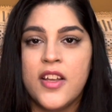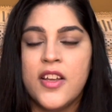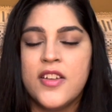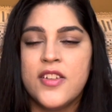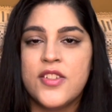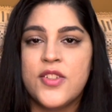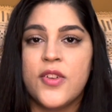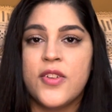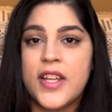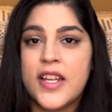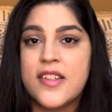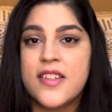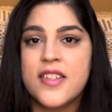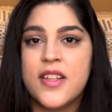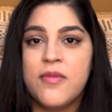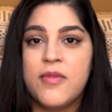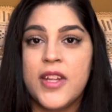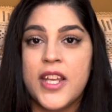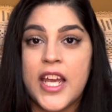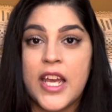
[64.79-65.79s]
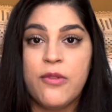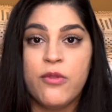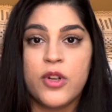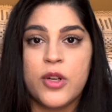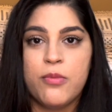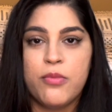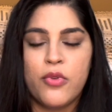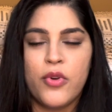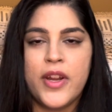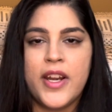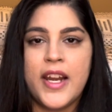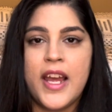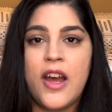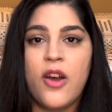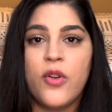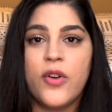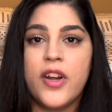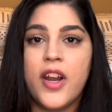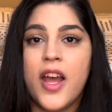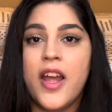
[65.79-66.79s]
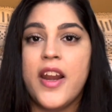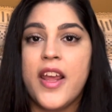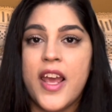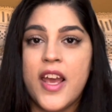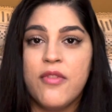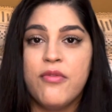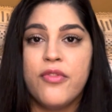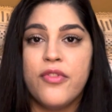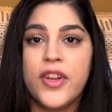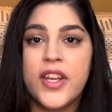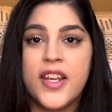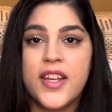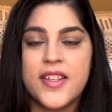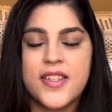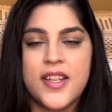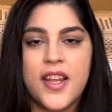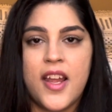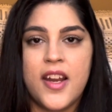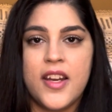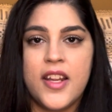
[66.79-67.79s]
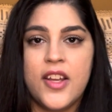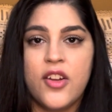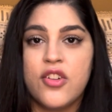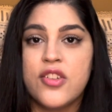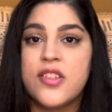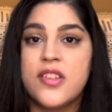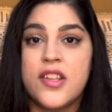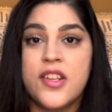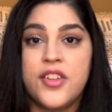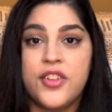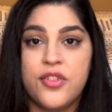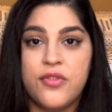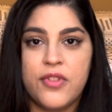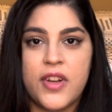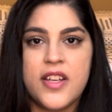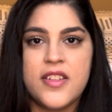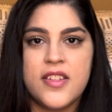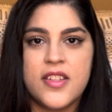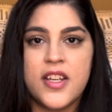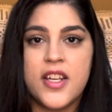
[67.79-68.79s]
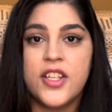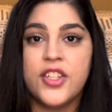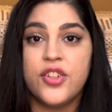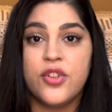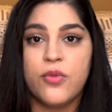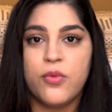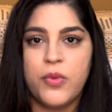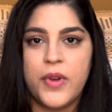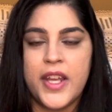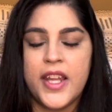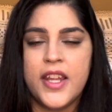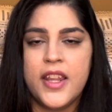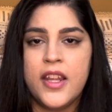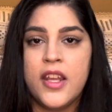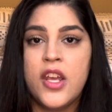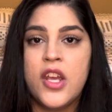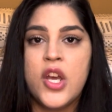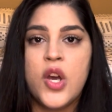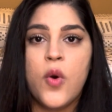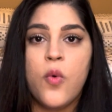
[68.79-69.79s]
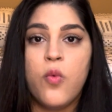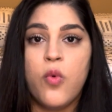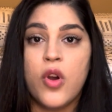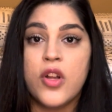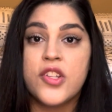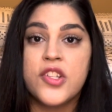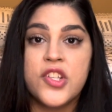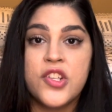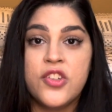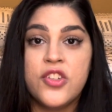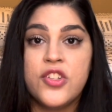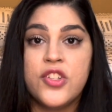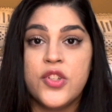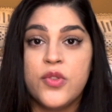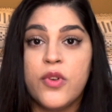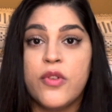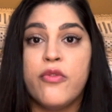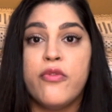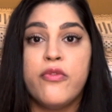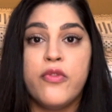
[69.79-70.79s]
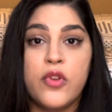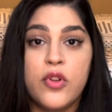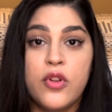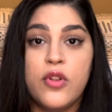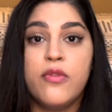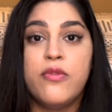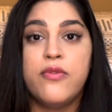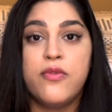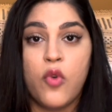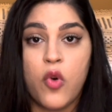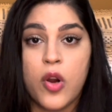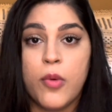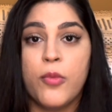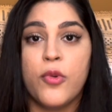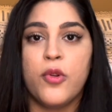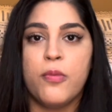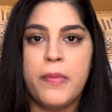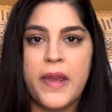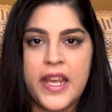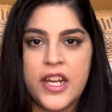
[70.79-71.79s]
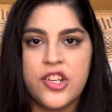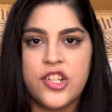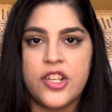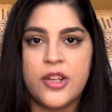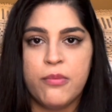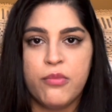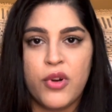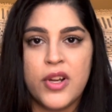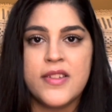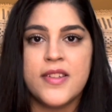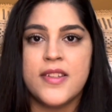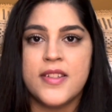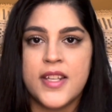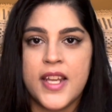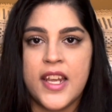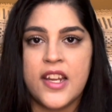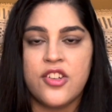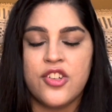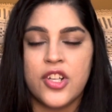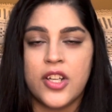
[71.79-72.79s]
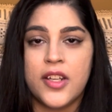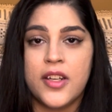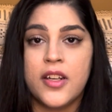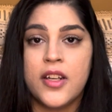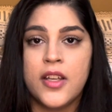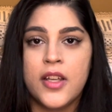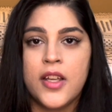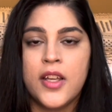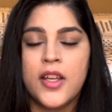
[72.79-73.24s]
So that's something I want to point out. Not every attending or senior resident you're with wants you to do a full formal patient presentation.